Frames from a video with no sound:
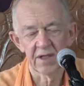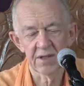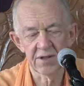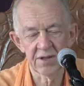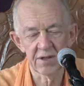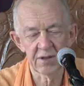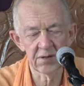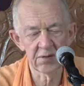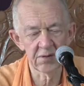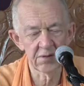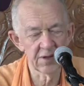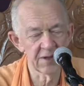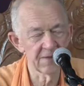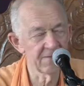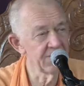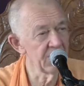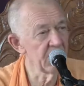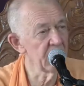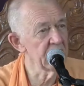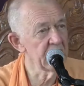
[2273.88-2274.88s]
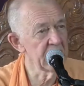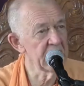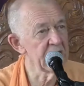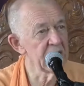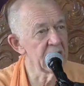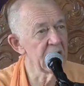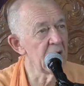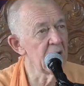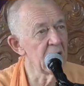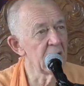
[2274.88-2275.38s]
So,
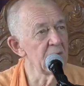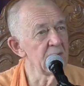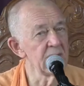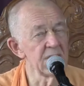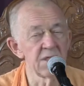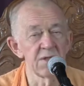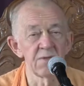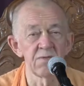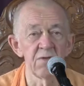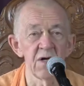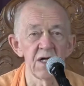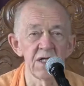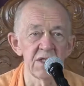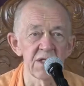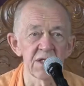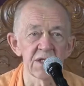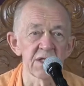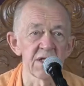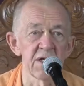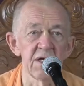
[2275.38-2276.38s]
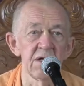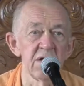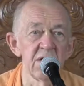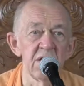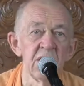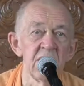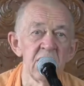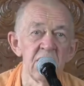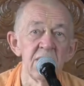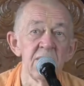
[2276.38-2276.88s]
devotee always wants to,
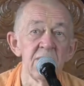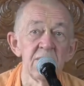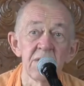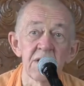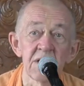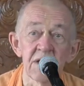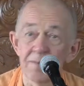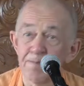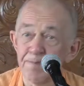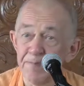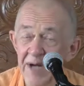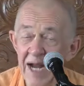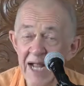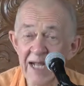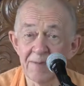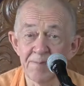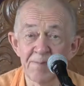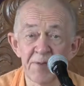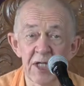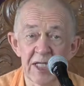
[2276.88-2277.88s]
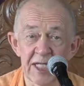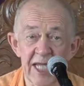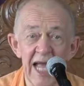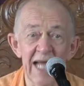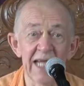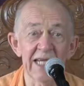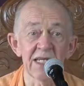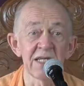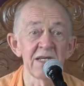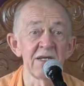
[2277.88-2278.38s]
to
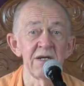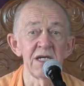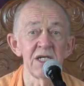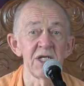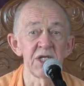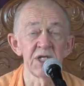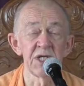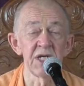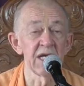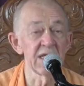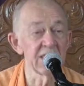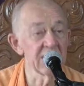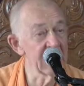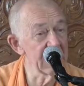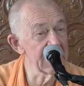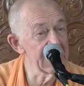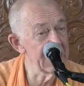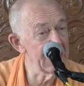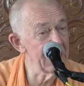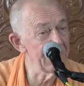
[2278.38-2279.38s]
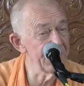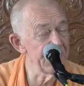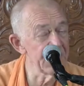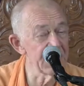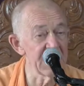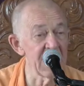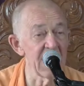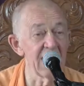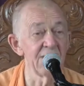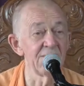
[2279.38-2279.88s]
protect Krishna, to give
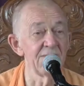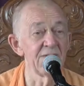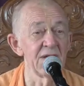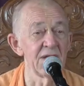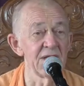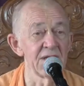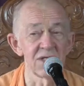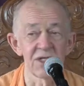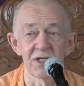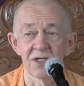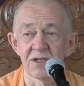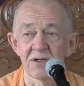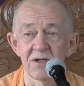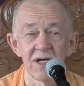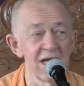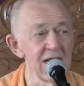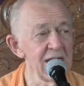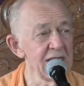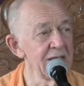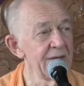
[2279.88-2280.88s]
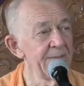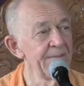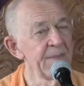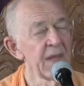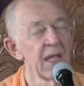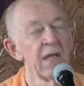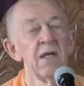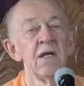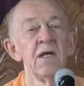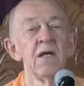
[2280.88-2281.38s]
service, right?
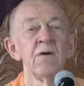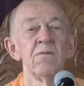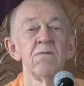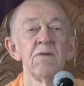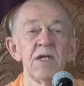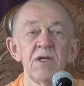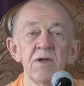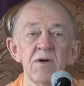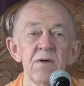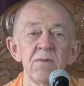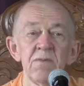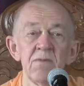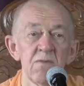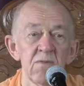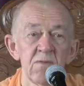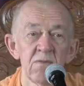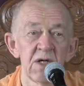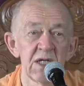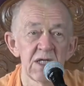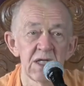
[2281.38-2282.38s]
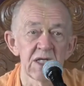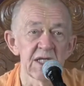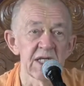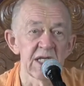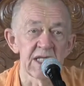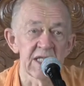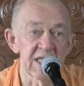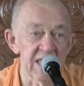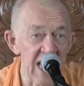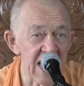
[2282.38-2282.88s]
We don't want
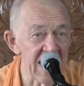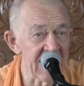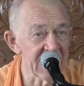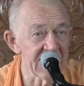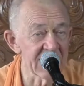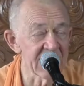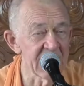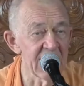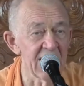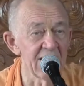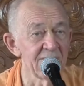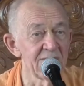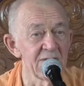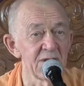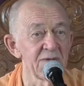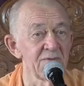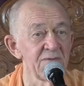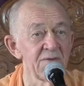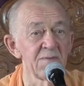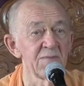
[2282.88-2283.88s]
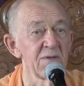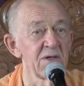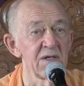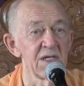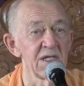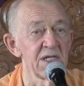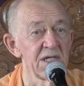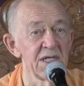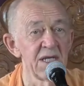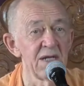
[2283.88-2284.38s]
to take service from
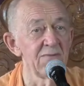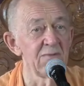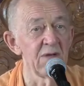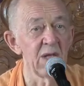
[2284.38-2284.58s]
Krishna.